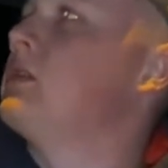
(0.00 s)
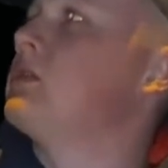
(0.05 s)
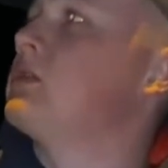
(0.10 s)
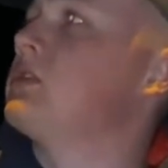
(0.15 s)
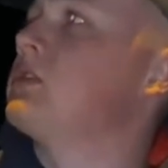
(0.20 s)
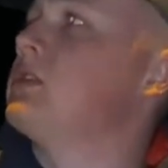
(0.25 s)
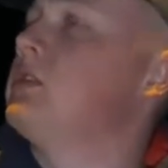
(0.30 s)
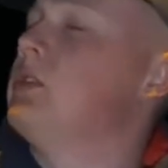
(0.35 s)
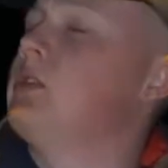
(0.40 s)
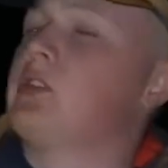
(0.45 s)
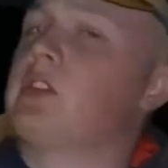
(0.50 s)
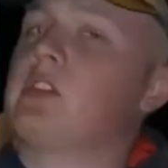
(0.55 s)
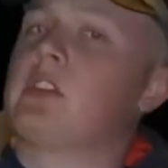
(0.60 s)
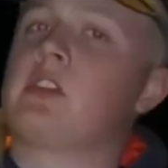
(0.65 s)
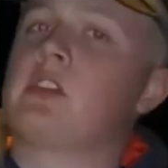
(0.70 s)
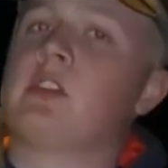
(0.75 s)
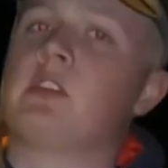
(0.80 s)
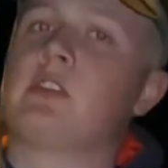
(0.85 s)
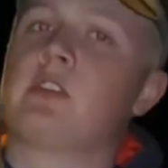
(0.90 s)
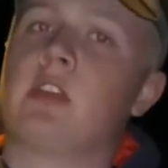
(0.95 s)
and you enjoy the
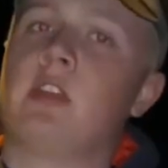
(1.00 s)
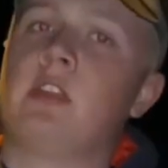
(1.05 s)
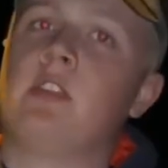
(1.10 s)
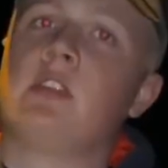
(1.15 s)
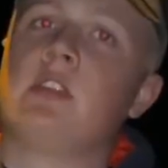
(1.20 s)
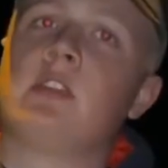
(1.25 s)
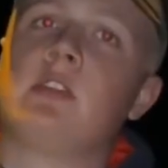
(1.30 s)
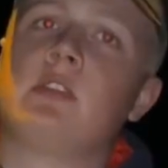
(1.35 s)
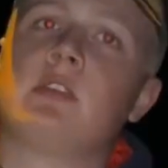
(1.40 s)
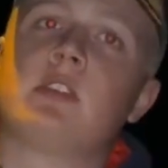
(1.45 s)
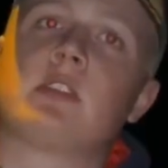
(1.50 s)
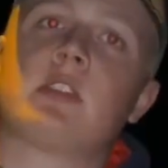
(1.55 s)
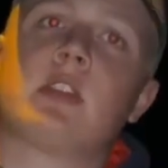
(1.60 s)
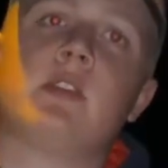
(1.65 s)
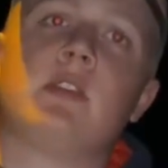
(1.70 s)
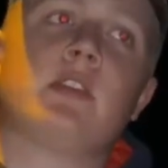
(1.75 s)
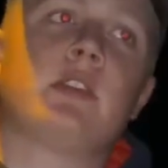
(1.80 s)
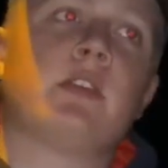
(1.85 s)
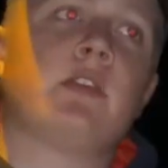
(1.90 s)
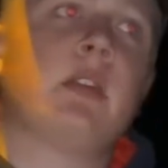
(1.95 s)
content, just give us a
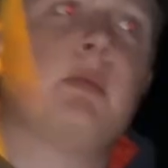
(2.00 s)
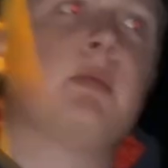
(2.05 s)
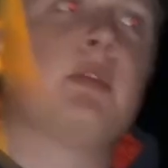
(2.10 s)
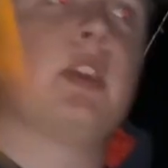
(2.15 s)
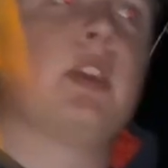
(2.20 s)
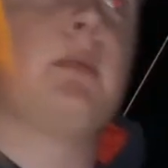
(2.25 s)
thumbs up,